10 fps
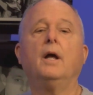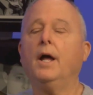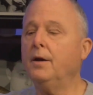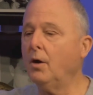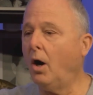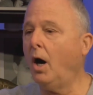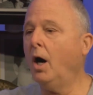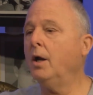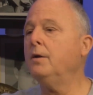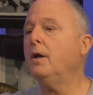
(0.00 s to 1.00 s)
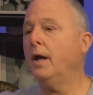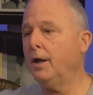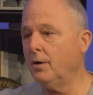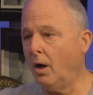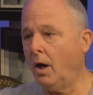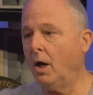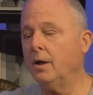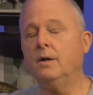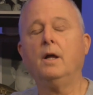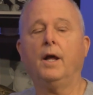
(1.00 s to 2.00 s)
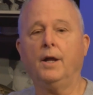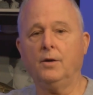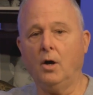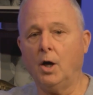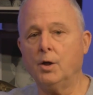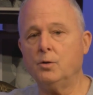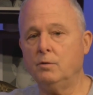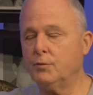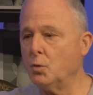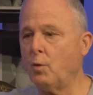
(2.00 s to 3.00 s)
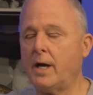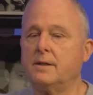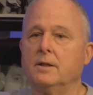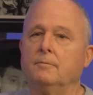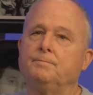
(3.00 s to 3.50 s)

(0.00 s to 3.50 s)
and on and on and on. You've directed.